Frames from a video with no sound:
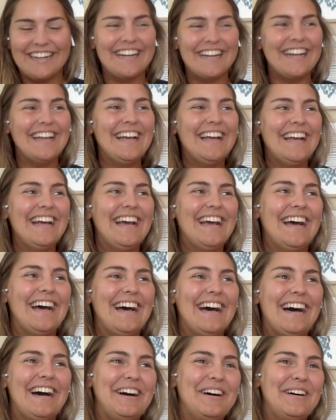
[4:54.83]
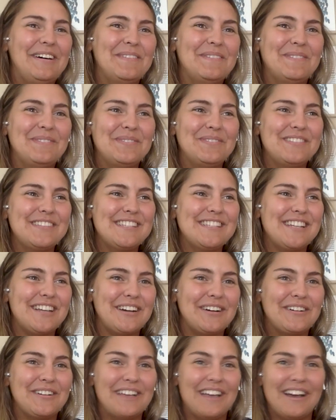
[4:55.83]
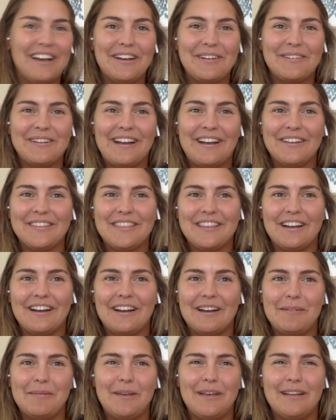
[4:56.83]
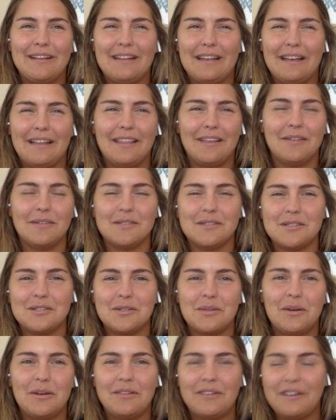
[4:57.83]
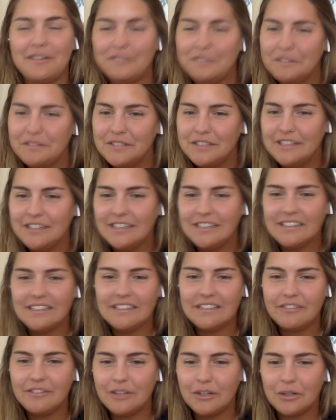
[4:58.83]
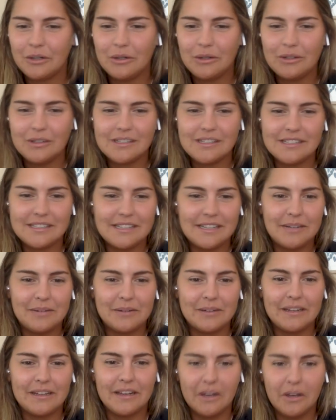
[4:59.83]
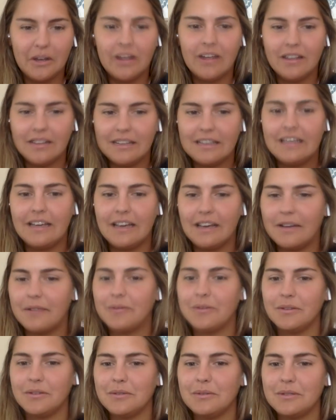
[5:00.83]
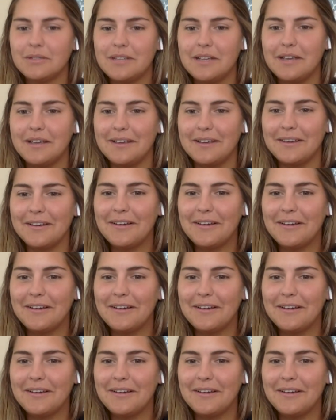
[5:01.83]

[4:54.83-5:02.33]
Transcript: And um, so yeah, I went out there. I made I think it was 12 out of 15 field goals, and they were like, okay, yeah, we'll we'll take